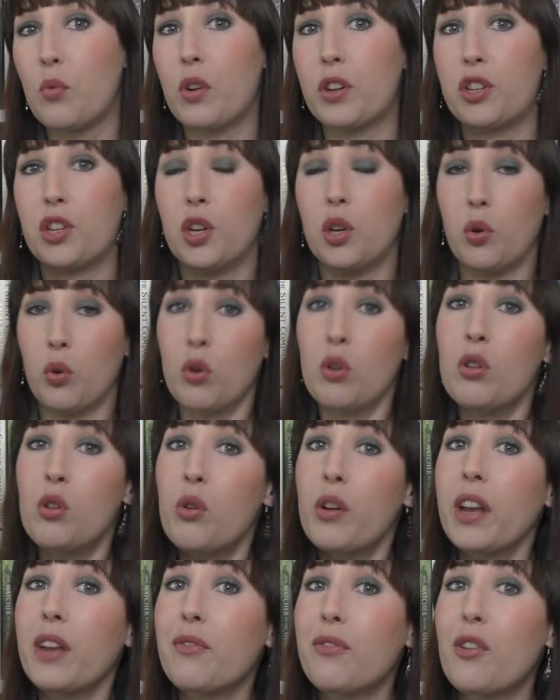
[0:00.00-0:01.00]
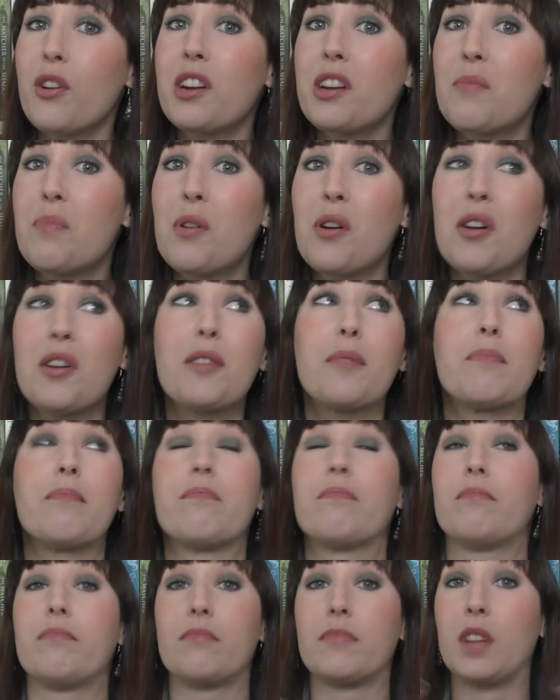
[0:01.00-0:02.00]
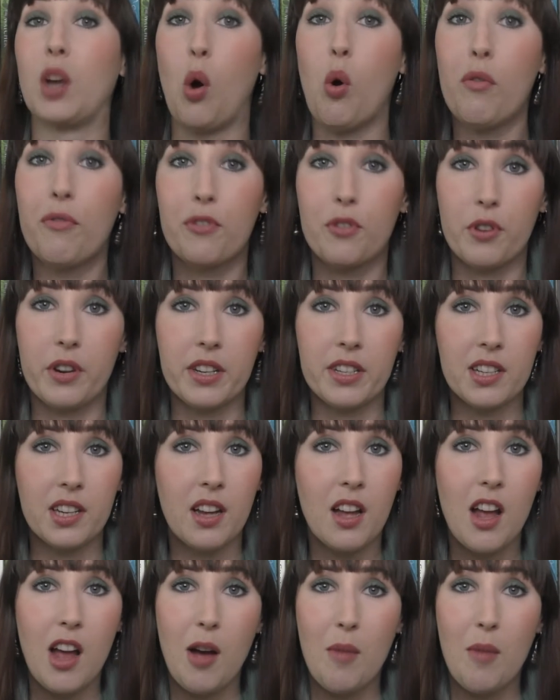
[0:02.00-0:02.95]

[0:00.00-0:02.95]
what you're looking for in a book, go for it.